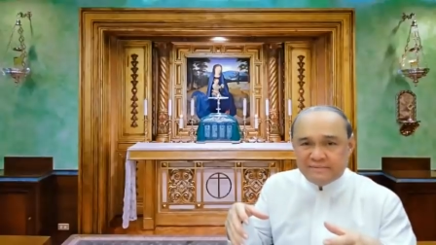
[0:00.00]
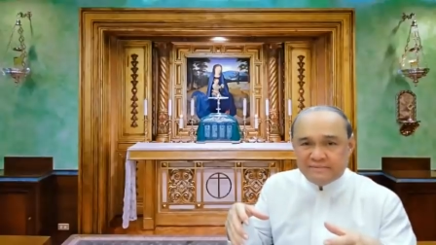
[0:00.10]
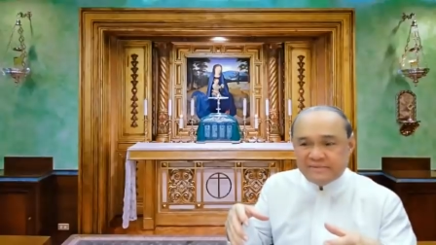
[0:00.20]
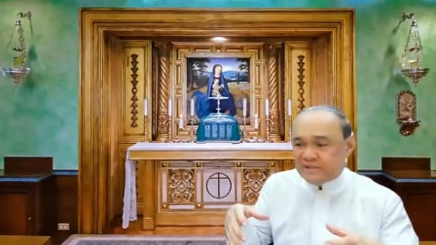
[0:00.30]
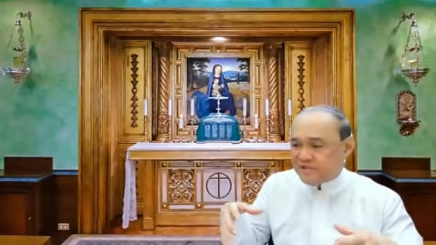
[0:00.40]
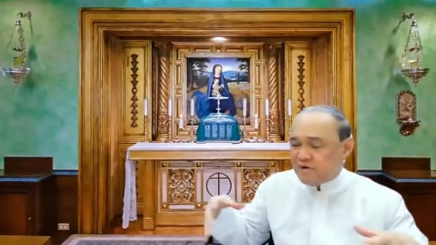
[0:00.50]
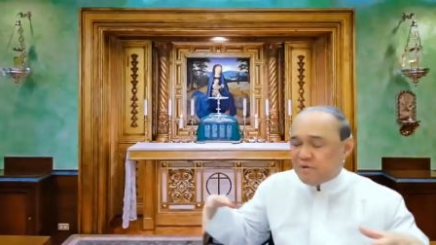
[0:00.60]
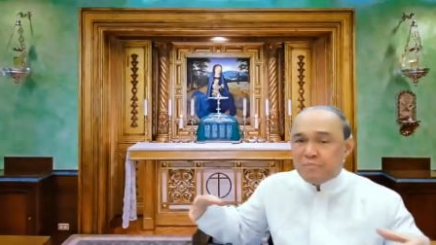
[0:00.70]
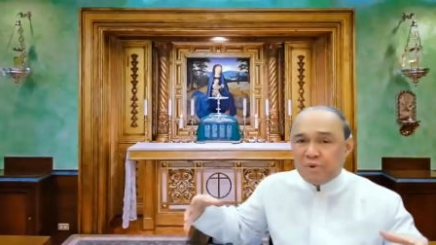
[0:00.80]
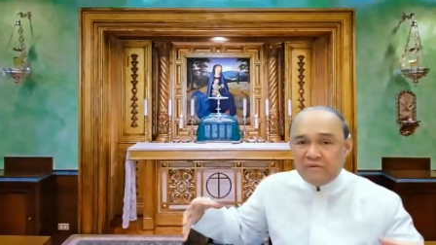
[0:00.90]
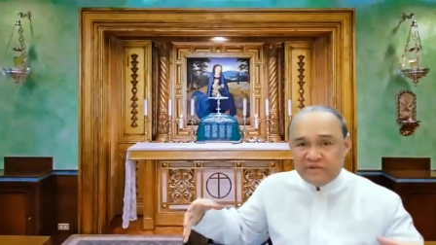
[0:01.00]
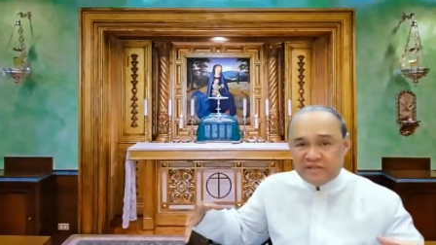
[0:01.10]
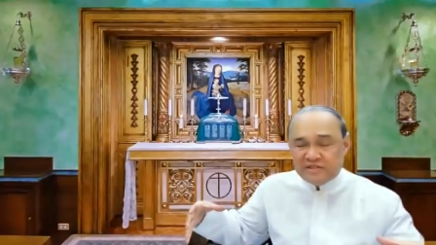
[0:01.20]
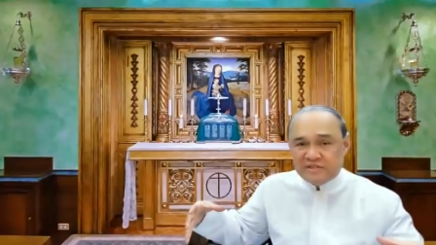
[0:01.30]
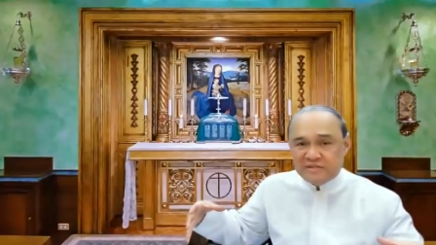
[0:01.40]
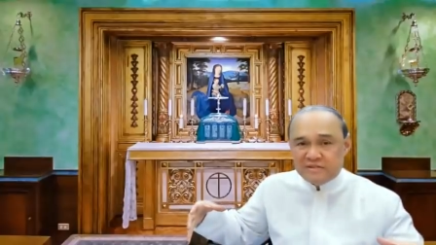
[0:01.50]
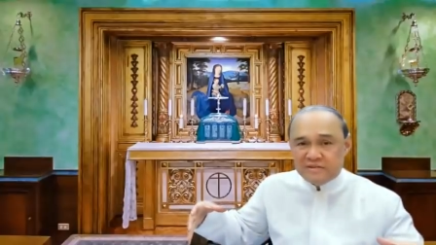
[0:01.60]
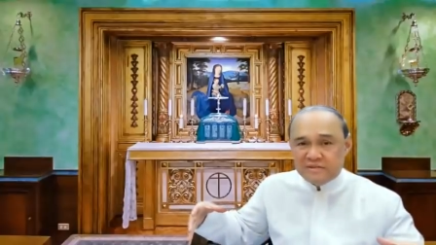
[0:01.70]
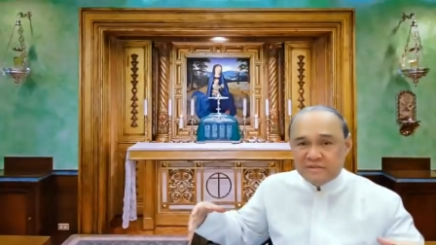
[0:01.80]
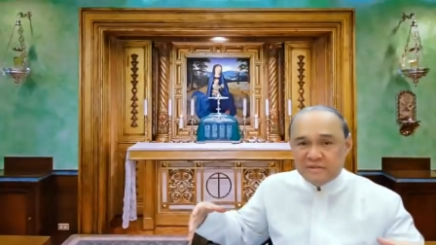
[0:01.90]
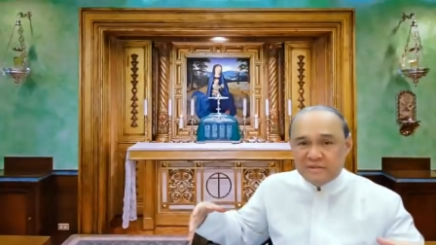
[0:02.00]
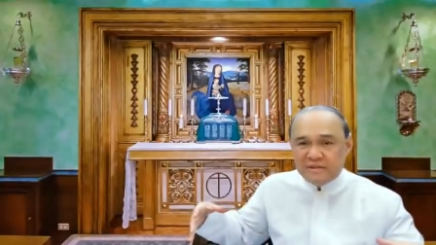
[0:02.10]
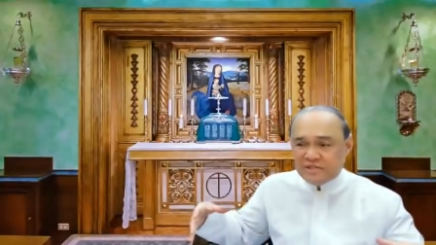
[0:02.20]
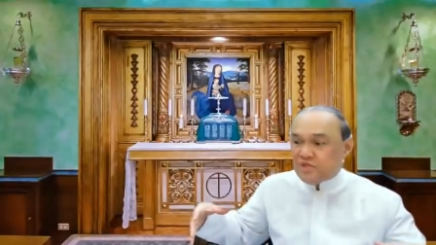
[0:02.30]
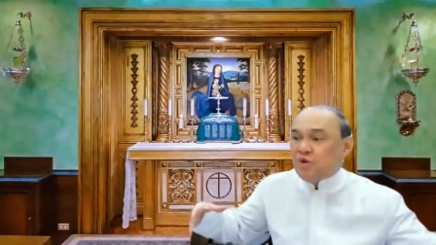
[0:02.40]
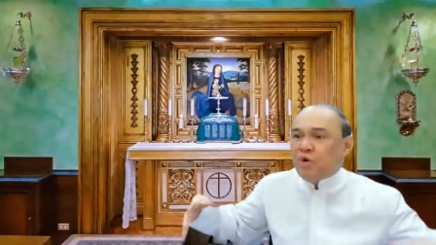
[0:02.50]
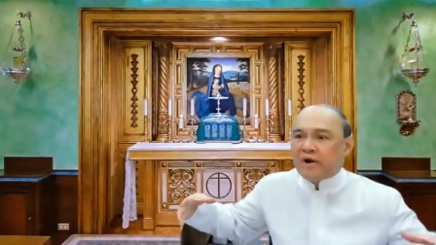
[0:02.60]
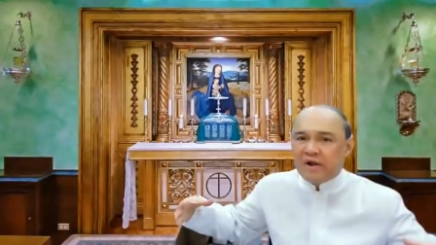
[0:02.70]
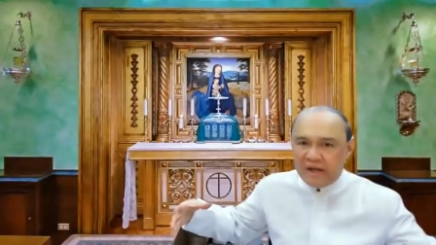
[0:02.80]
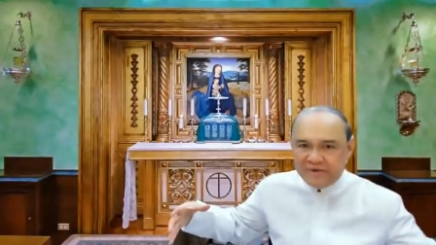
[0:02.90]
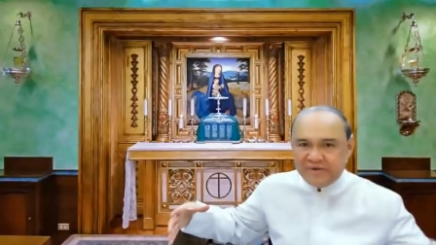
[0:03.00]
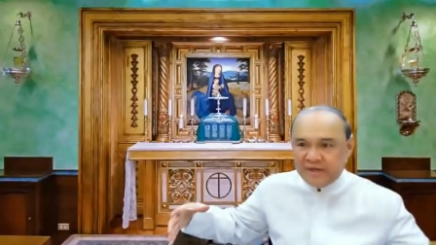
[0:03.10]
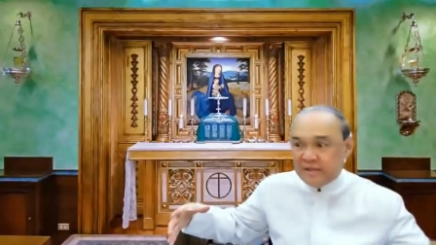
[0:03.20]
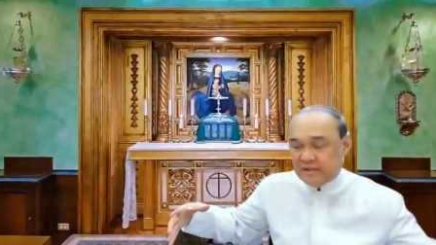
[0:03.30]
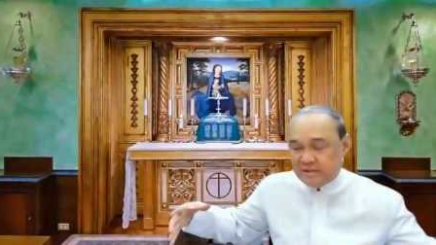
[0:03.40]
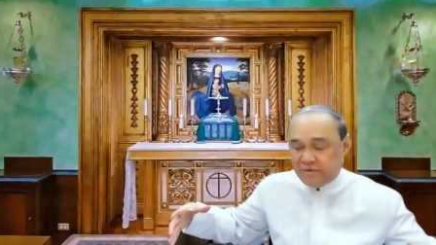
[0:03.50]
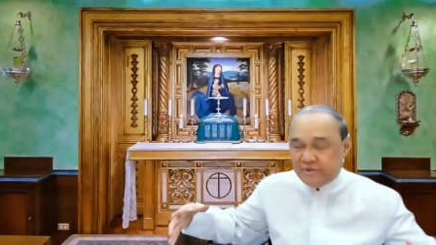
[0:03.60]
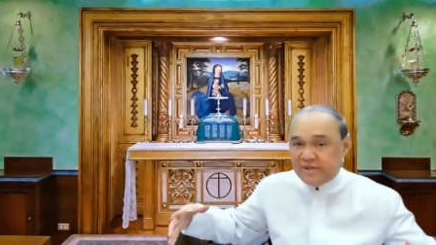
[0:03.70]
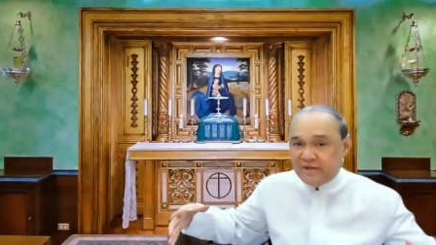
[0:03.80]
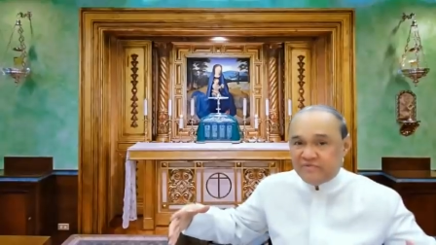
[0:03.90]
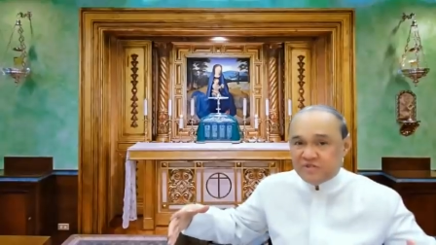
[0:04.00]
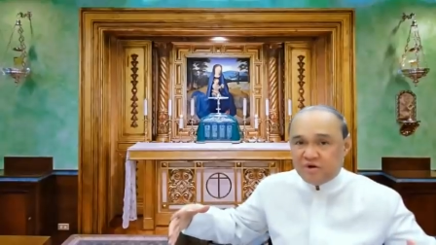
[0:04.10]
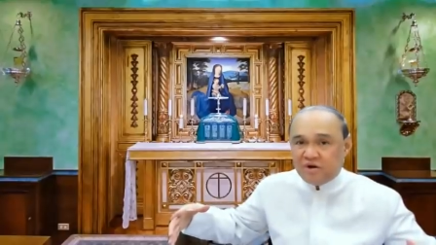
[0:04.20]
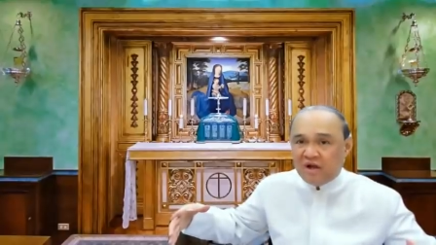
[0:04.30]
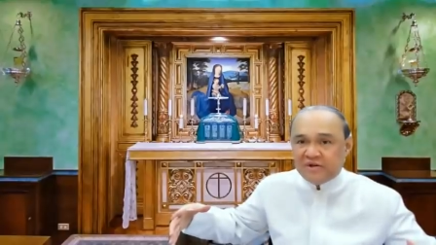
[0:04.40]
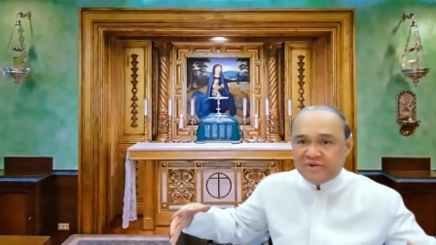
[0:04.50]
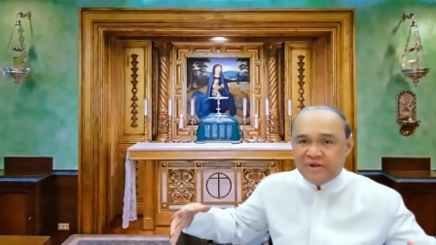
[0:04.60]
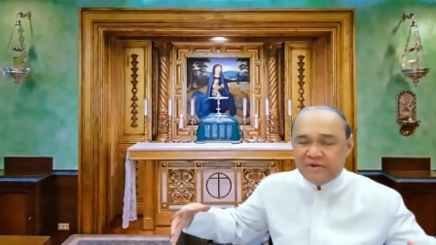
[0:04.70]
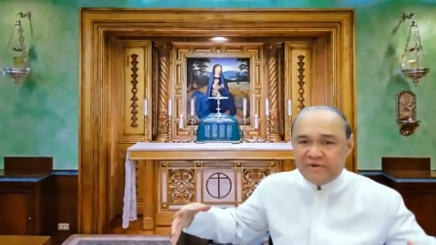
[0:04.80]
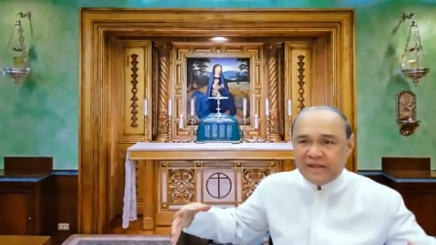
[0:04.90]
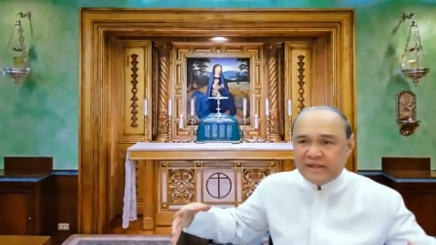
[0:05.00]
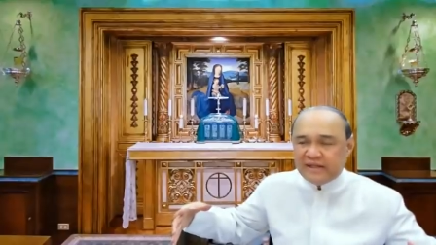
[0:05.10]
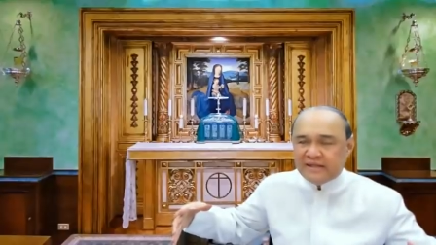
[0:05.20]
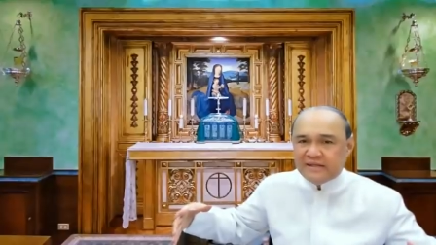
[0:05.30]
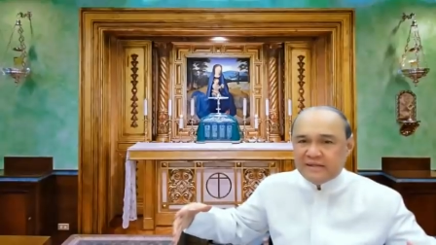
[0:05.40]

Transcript: there's your province, there's your country. It's a good thing if it's your country already,